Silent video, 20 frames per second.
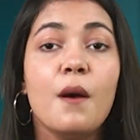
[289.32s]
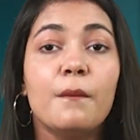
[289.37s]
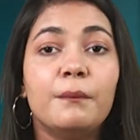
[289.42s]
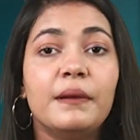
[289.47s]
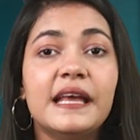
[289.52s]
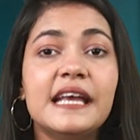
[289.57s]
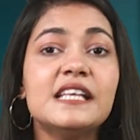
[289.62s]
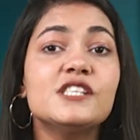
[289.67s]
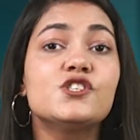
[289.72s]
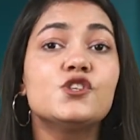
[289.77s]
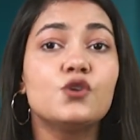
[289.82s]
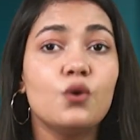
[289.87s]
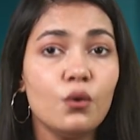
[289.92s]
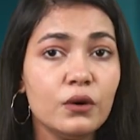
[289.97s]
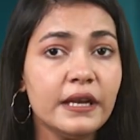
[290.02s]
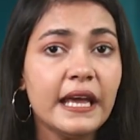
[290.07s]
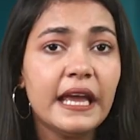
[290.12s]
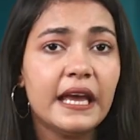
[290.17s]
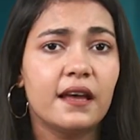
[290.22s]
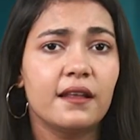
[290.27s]
Please
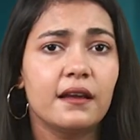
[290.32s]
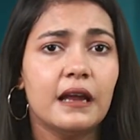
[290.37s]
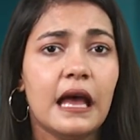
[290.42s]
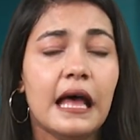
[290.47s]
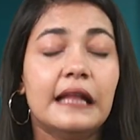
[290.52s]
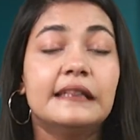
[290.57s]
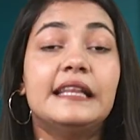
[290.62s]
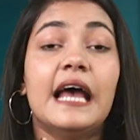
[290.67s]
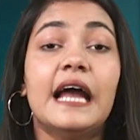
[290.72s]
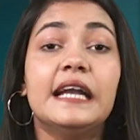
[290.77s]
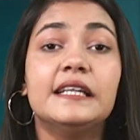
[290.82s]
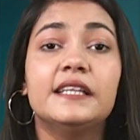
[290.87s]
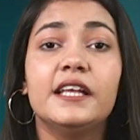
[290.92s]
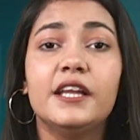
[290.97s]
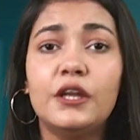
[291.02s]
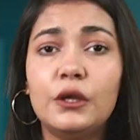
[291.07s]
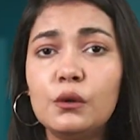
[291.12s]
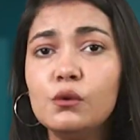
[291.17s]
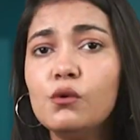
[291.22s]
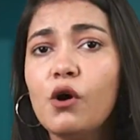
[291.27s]
note here that the
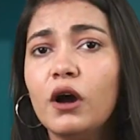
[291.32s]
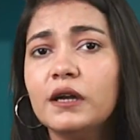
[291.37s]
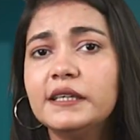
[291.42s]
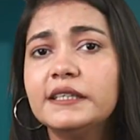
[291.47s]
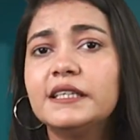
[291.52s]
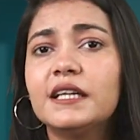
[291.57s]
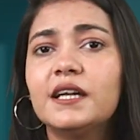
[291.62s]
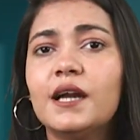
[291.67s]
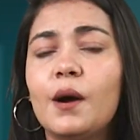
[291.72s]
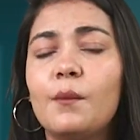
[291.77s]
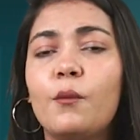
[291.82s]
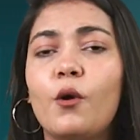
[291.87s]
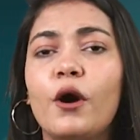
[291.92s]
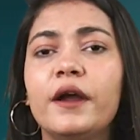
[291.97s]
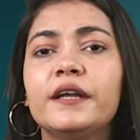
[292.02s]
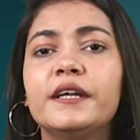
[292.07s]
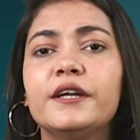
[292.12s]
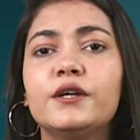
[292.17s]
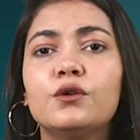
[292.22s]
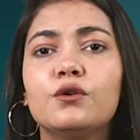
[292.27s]
new auditor
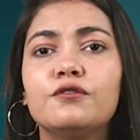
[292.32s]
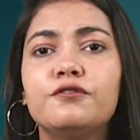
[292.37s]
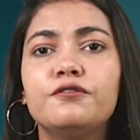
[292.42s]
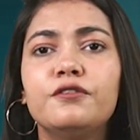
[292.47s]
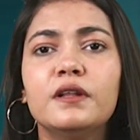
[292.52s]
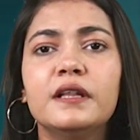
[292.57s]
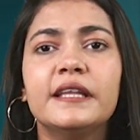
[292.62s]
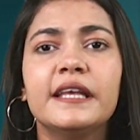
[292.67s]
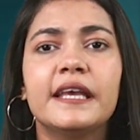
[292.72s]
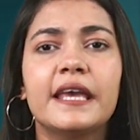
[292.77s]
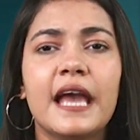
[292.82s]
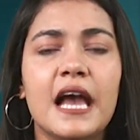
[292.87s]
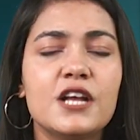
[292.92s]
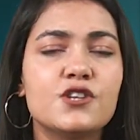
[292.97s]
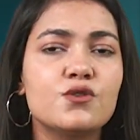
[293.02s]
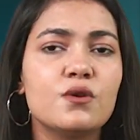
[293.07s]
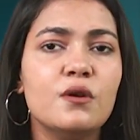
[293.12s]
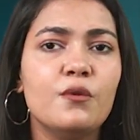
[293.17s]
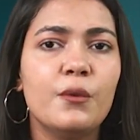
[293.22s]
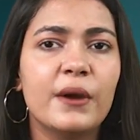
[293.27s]
appointed to fill the
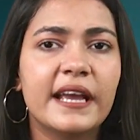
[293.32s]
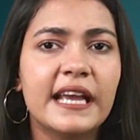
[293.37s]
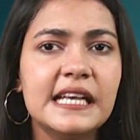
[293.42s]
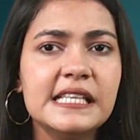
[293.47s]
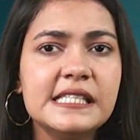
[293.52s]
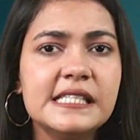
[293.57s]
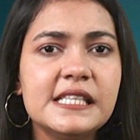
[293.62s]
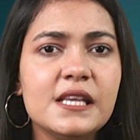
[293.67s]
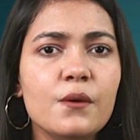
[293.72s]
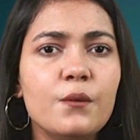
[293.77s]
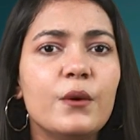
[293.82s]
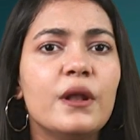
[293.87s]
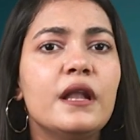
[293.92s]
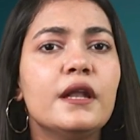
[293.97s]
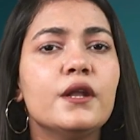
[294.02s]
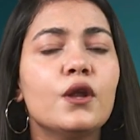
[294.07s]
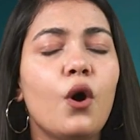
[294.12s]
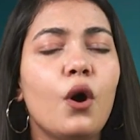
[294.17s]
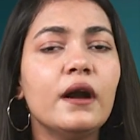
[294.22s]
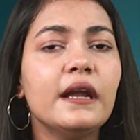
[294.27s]
casual vacancy will
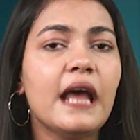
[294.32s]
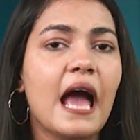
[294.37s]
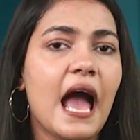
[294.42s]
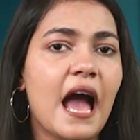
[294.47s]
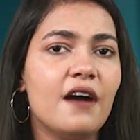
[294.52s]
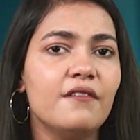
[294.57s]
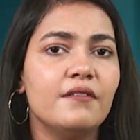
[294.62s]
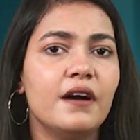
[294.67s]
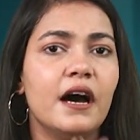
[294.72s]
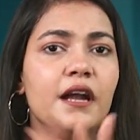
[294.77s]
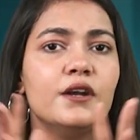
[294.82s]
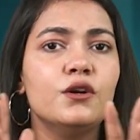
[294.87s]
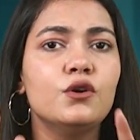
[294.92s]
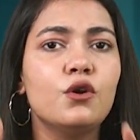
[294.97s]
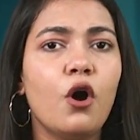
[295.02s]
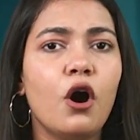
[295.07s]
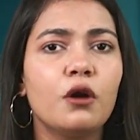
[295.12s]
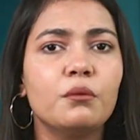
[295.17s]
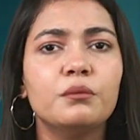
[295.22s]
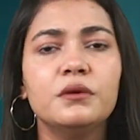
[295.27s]
not have a
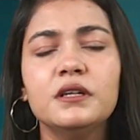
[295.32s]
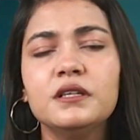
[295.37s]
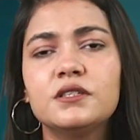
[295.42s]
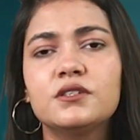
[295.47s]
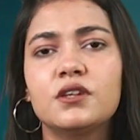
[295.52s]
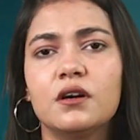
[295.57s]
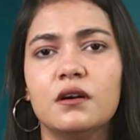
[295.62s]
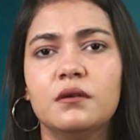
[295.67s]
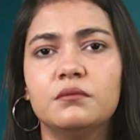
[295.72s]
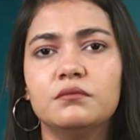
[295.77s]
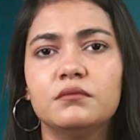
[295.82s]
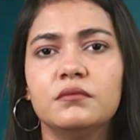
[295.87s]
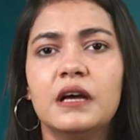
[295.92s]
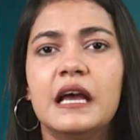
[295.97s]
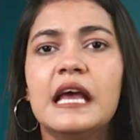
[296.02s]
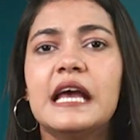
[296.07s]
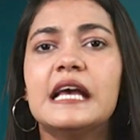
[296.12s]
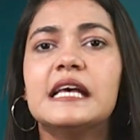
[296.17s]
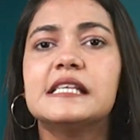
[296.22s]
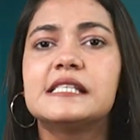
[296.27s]
normal term.
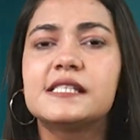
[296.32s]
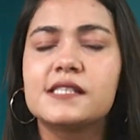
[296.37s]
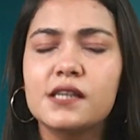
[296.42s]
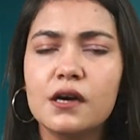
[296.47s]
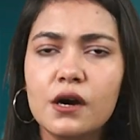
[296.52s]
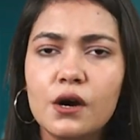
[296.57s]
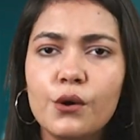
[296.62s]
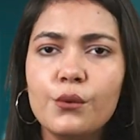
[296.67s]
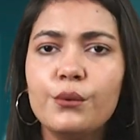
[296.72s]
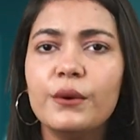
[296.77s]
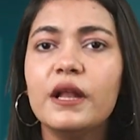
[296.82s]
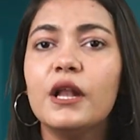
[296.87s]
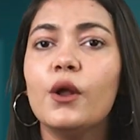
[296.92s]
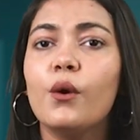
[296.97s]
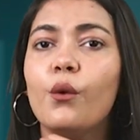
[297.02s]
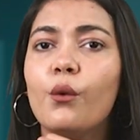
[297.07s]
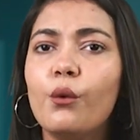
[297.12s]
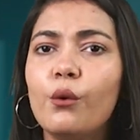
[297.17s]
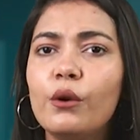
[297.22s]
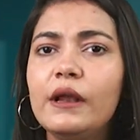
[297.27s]
His term will
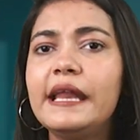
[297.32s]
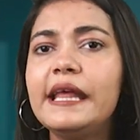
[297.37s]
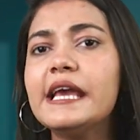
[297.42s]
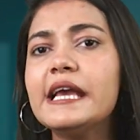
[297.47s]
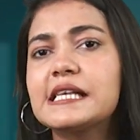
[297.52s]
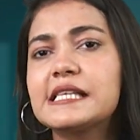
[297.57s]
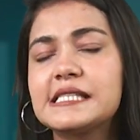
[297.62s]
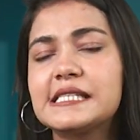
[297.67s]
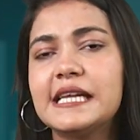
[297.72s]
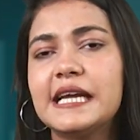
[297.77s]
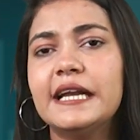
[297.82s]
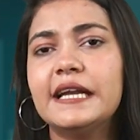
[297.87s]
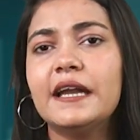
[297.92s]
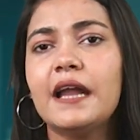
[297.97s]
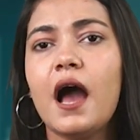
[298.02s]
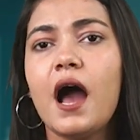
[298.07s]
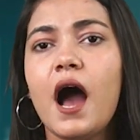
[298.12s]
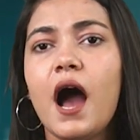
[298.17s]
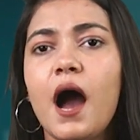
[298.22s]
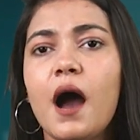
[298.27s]
only extend
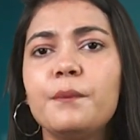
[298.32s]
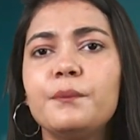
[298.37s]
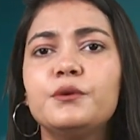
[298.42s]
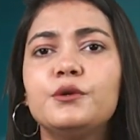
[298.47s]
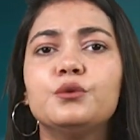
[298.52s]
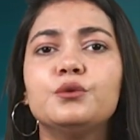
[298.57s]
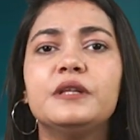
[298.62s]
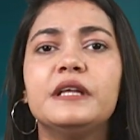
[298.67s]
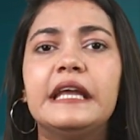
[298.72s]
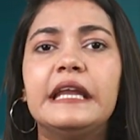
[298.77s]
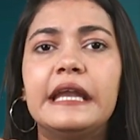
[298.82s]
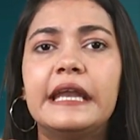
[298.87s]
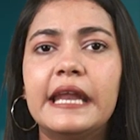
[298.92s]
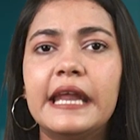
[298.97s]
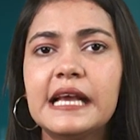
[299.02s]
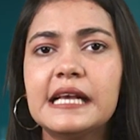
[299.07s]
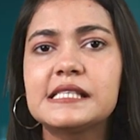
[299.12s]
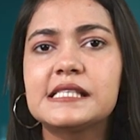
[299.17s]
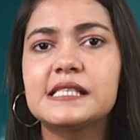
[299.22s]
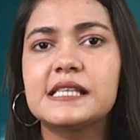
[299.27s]
up to the
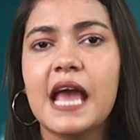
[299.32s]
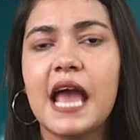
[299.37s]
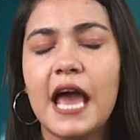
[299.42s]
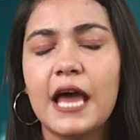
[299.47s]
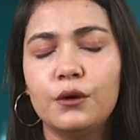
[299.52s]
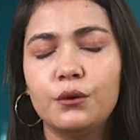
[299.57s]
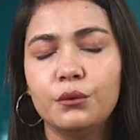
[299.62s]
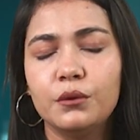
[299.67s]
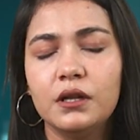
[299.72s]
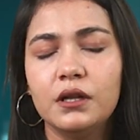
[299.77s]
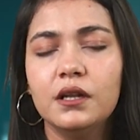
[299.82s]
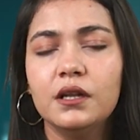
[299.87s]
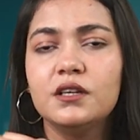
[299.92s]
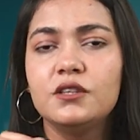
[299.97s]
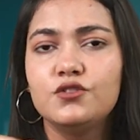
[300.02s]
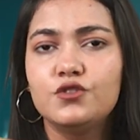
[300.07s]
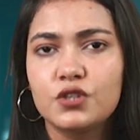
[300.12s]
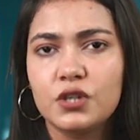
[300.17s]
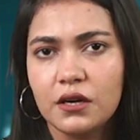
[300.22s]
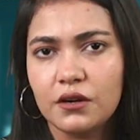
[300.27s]
next annual
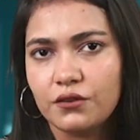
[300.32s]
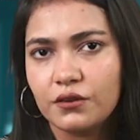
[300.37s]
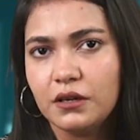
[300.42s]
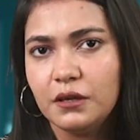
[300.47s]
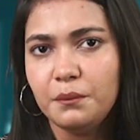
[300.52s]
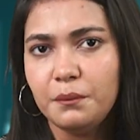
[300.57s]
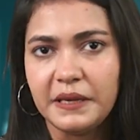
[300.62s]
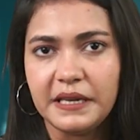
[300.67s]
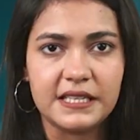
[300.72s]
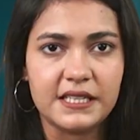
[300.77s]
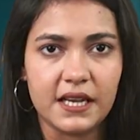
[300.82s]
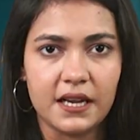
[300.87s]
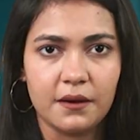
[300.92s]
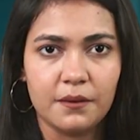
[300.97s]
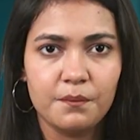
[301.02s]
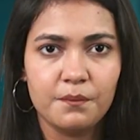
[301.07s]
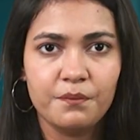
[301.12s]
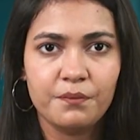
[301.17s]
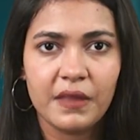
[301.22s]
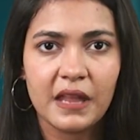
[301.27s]
general
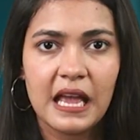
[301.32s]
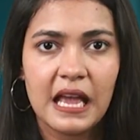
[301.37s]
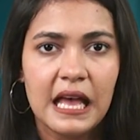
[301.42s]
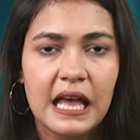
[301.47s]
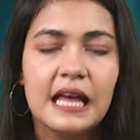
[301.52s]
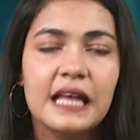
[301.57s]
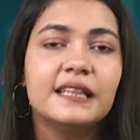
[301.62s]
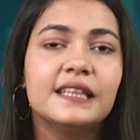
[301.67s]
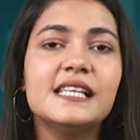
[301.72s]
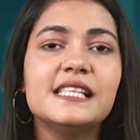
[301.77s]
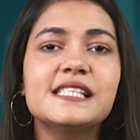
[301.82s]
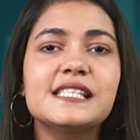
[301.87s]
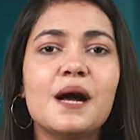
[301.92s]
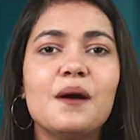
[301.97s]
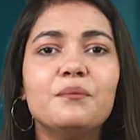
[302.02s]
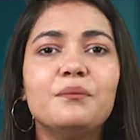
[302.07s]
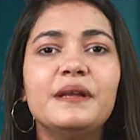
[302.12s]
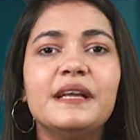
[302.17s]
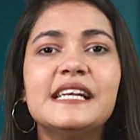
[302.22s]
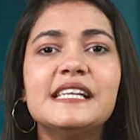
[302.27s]
meeting. This
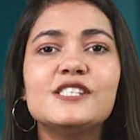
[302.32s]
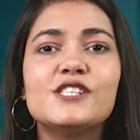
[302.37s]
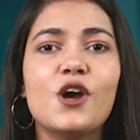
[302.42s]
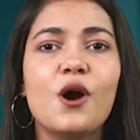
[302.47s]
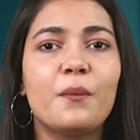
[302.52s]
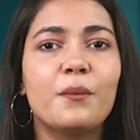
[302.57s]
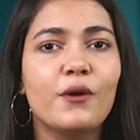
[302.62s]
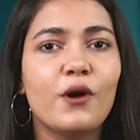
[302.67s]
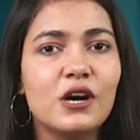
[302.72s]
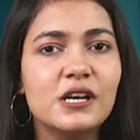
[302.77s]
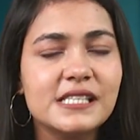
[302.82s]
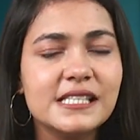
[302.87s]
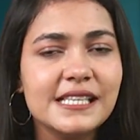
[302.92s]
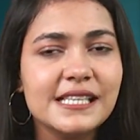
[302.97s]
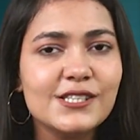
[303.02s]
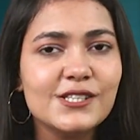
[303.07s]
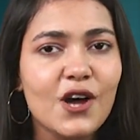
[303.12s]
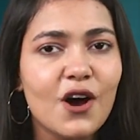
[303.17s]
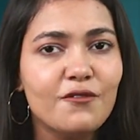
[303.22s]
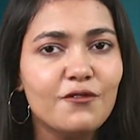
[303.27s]
completes your
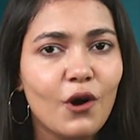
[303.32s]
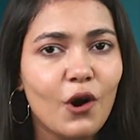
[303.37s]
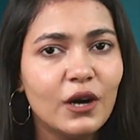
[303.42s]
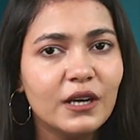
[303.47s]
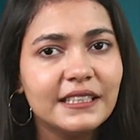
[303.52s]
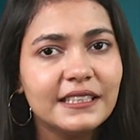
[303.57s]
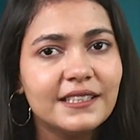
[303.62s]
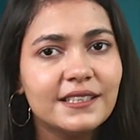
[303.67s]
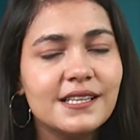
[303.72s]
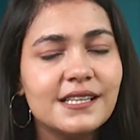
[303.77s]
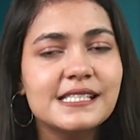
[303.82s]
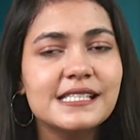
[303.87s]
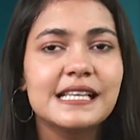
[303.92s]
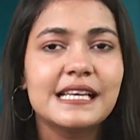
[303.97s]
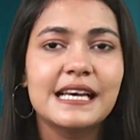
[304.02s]
process of auditor's